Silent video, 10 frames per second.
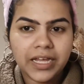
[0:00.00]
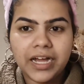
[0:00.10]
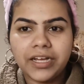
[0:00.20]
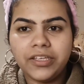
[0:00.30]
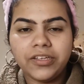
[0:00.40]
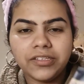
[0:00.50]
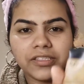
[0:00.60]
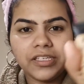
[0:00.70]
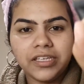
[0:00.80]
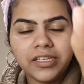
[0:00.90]
I use
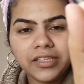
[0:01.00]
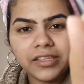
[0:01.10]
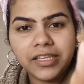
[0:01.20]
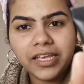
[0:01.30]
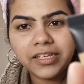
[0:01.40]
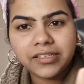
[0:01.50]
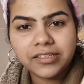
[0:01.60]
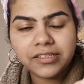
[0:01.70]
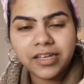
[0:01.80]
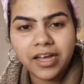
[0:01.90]
the
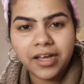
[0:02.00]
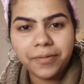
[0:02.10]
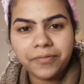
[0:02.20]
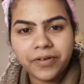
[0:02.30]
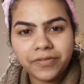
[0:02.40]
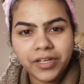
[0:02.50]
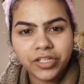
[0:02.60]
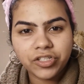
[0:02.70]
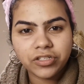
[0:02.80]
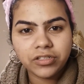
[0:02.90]
NYX
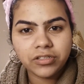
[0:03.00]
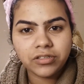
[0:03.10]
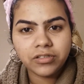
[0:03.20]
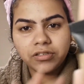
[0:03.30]
foundation.